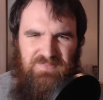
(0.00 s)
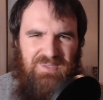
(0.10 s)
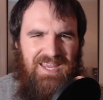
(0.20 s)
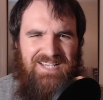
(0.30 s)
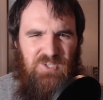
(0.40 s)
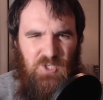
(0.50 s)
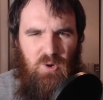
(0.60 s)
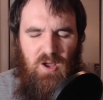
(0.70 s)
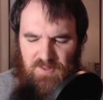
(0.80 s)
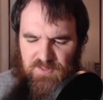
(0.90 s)
I guess the new
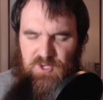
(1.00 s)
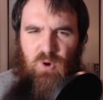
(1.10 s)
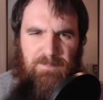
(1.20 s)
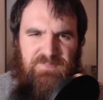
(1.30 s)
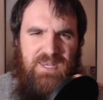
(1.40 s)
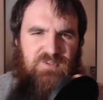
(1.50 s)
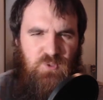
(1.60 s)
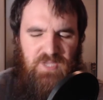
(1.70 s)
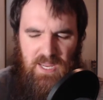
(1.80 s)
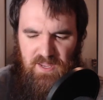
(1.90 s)
uh, the new updated
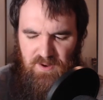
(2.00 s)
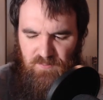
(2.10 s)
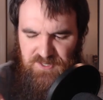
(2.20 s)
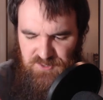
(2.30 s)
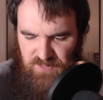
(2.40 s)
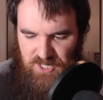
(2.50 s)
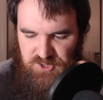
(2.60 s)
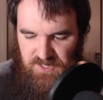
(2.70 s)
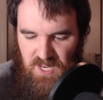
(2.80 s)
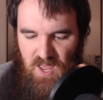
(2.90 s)
2K uh,
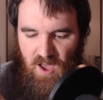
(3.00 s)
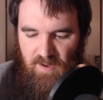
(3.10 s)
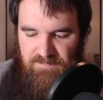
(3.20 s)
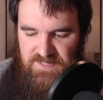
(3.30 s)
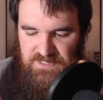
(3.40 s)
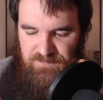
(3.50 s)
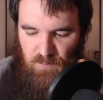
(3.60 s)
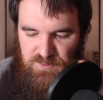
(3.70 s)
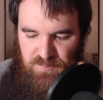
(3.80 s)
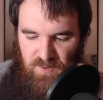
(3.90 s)
restoration of this
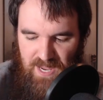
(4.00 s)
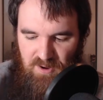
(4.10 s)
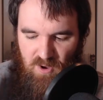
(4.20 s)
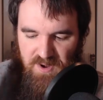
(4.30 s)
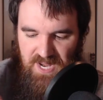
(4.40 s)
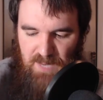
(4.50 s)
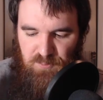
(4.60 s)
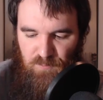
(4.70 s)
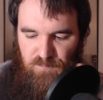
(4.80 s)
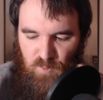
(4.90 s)
film was put out on
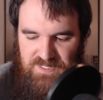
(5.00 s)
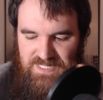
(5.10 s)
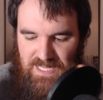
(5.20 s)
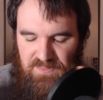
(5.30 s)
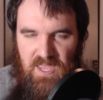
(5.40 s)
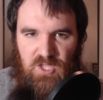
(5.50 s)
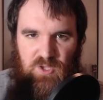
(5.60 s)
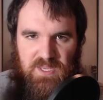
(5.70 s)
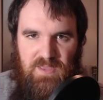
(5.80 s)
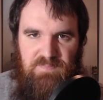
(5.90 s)
April 14th. You
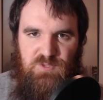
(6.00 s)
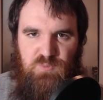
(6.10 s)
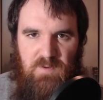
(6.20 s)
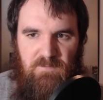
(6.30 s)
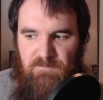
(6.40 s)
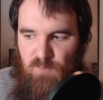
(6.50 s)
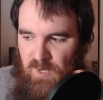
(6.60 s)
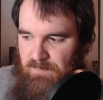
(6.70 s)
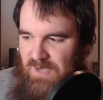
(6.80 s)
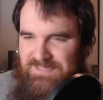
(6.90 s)
can get this one for
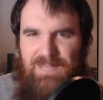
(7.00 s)
40 bucks.